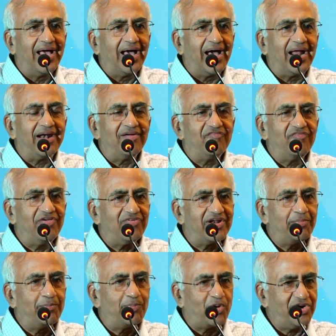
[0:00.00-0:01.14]
And we were
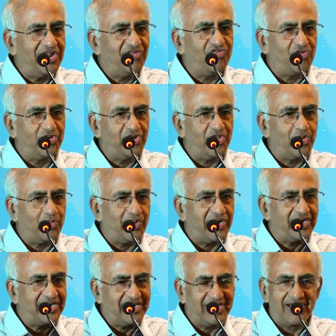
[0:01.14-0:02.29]
importing
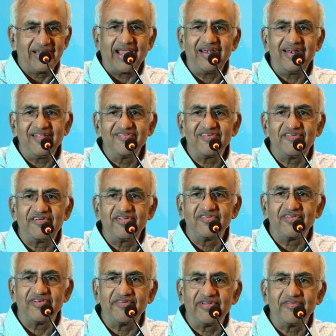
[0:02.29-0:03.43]
1401 till
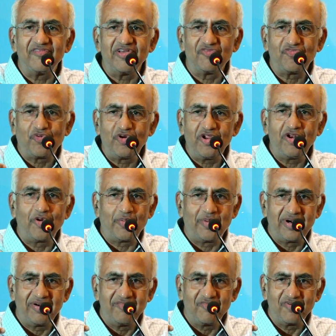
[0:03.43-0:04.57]
1977, when
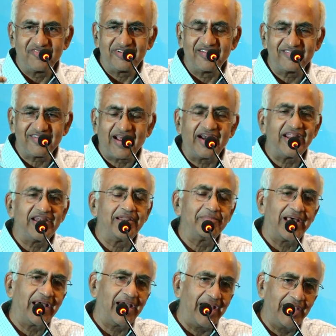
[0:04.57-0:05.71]
1401 was discarded
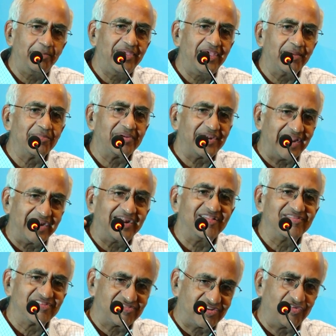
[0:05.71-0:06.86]
by IBM in
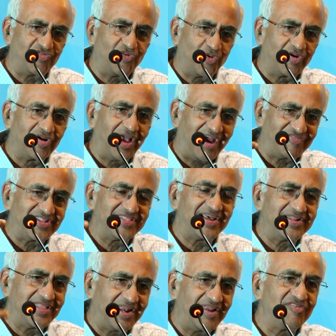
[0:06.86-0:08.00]
1964. After
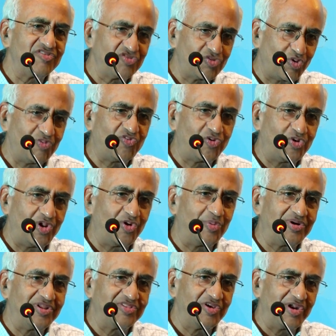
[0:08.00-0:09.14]
that, they never sold
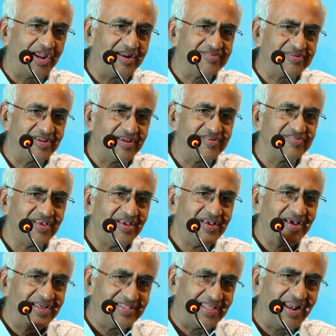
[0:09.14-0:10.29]
1401 in the United States.
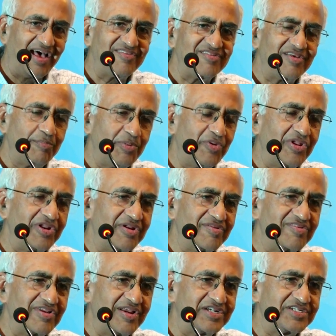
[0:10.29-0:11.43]
And the last computer
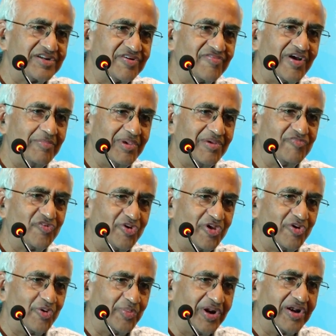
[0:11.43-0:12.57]
installation of IBM
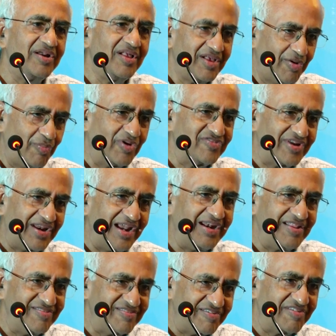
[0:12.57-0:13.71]
1401 was in
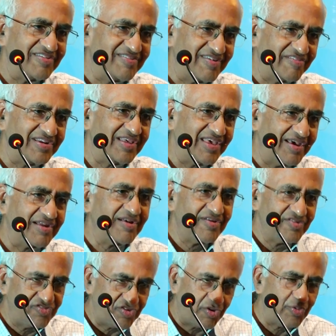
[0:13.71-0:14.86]
1977 here.
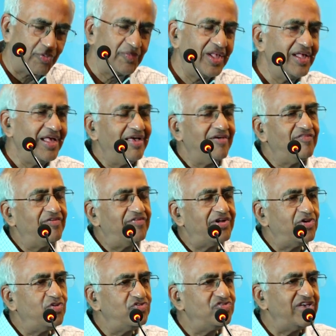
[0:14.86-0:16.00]
So we were
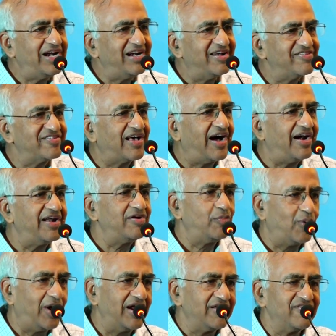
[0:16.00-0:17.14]
using discarded
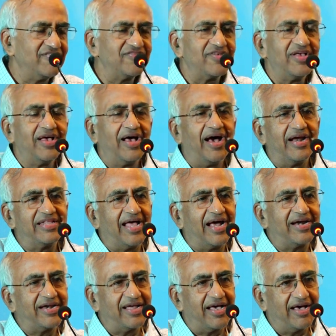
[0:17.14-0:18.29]
ones at
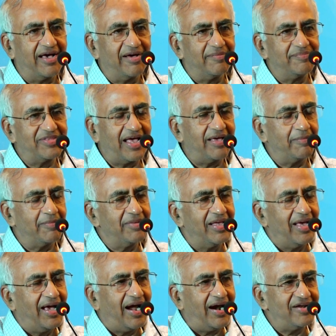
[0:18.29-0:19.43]
that time.
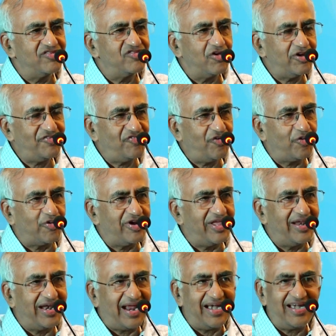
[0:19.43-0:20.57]
And therefore,
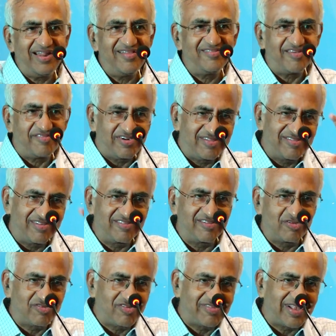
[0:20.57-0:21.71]
in 1976,
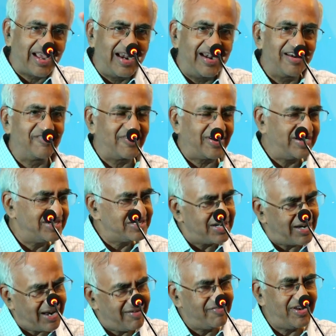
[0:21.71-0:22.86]
this was the kind of
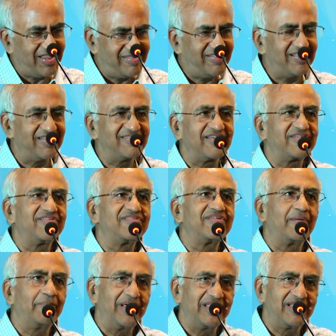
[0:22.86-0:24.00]
condition. And TCS had
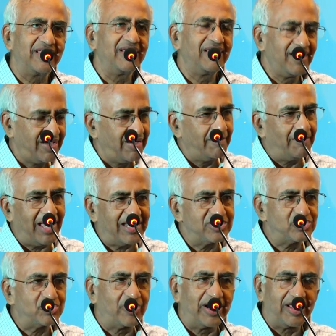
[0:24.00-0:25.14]
by then
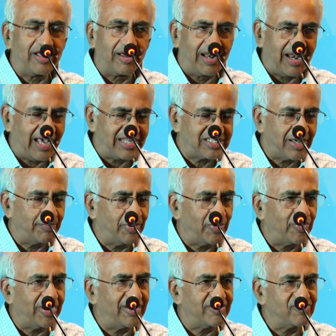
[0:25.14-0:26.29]
managed to get a large
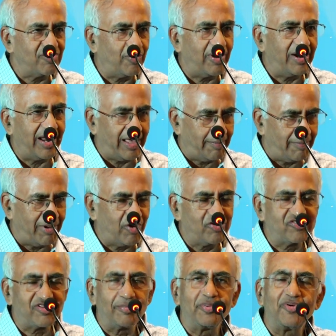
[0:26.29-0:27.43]
computer and so on, and
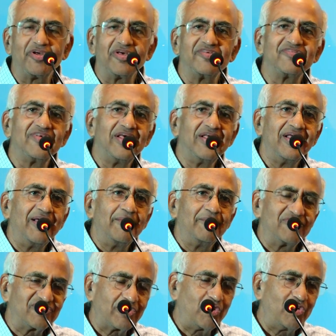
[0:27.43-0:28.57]
Burroughs computers.
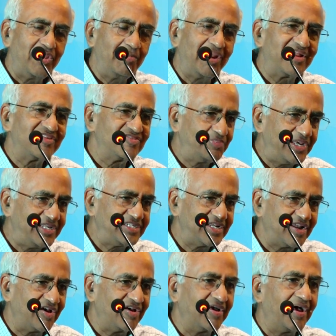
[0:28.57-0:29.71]
Mr. Kohli made a speech
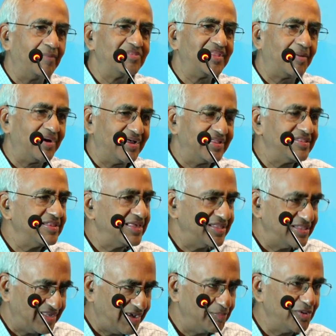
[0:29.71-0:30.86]
in Ahmedabad
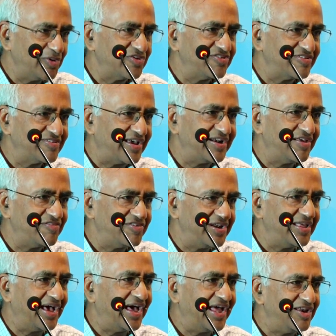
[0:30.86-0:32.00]
in the Computer Society of
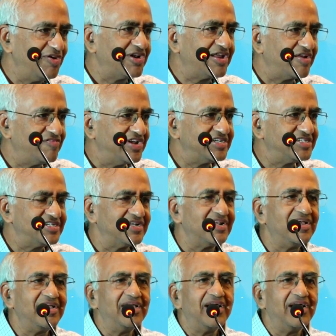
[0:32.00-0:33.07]
India annual convention,